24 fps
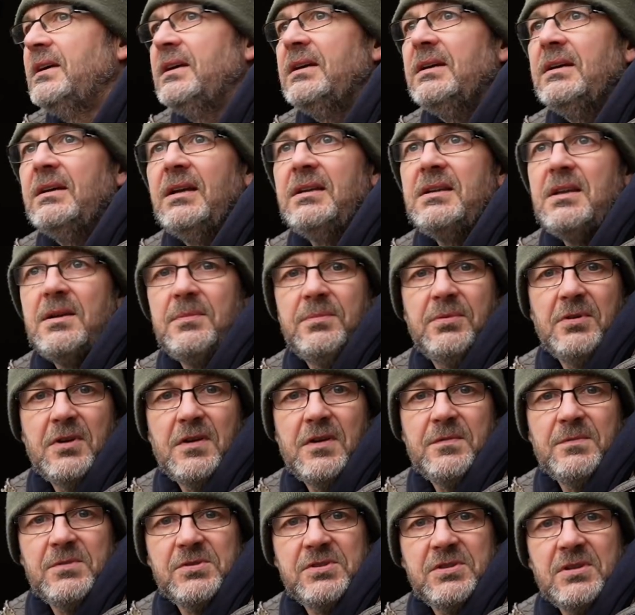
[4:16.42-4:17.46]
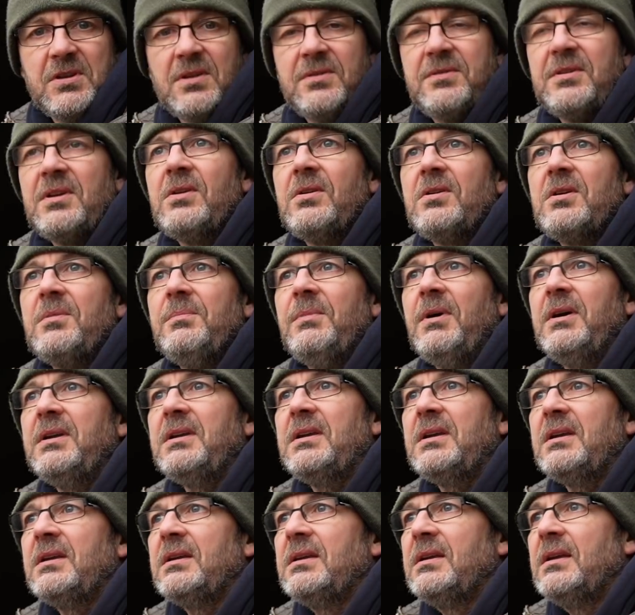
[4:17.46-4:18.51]
Any improvements that you think I could
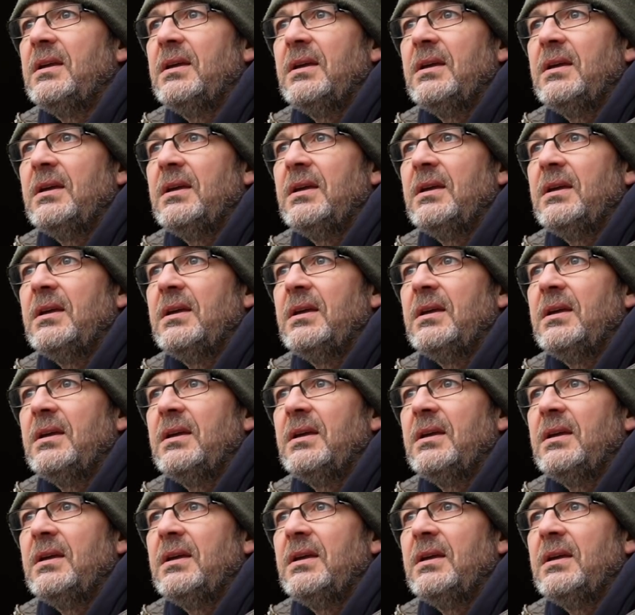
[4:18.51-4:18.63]
make.